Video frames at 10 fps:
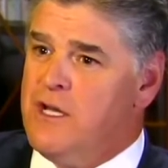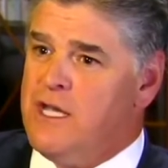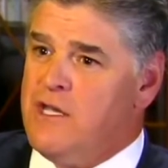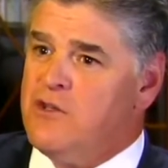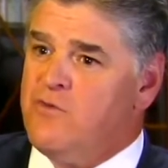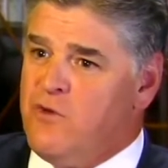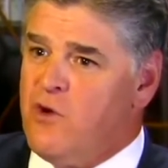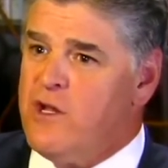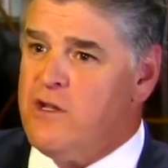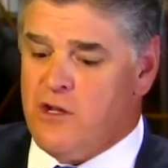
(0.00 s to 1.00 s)
He is
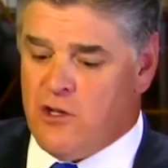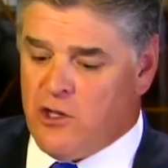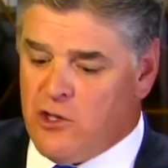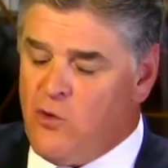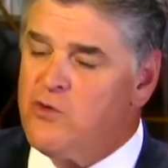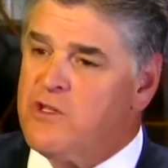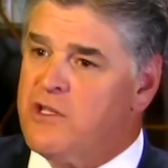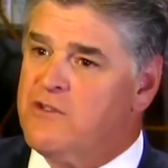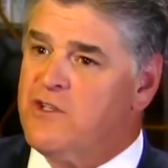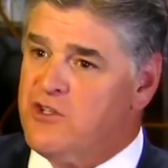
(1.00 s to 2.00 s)
very
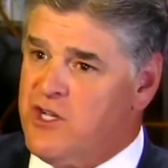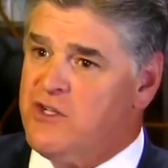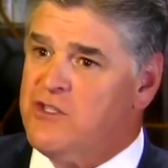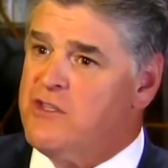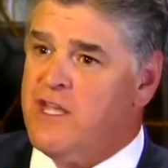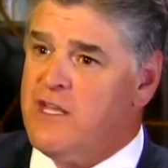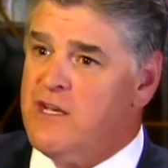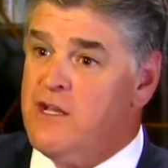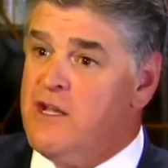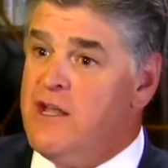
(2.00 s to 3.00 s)
closely suggesting that,